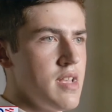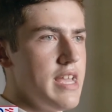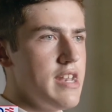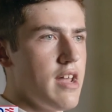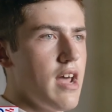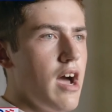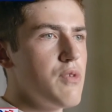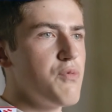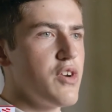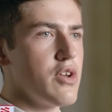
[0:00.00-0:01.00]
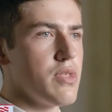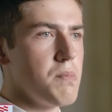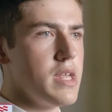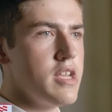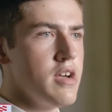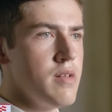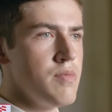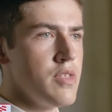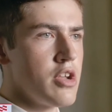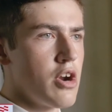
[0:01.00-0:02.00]
and not hide in fear of the media
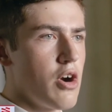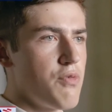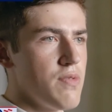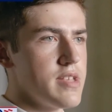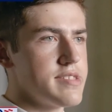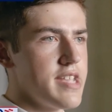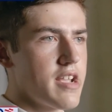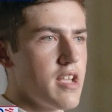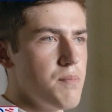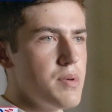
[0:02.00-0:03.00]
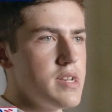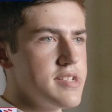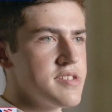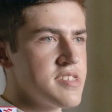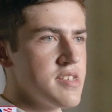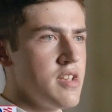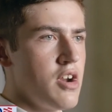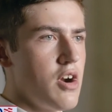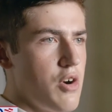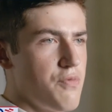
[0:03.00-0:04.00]
or from the tech companies
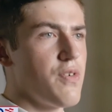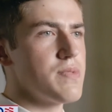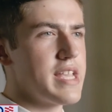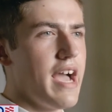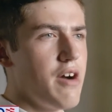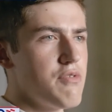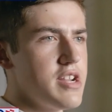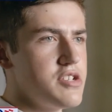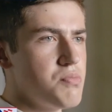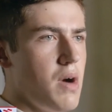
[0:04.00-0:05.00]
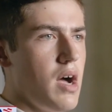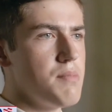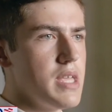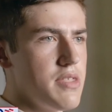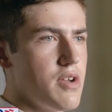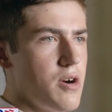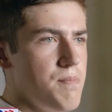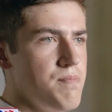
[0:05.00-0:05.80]
or from the outraged mob either.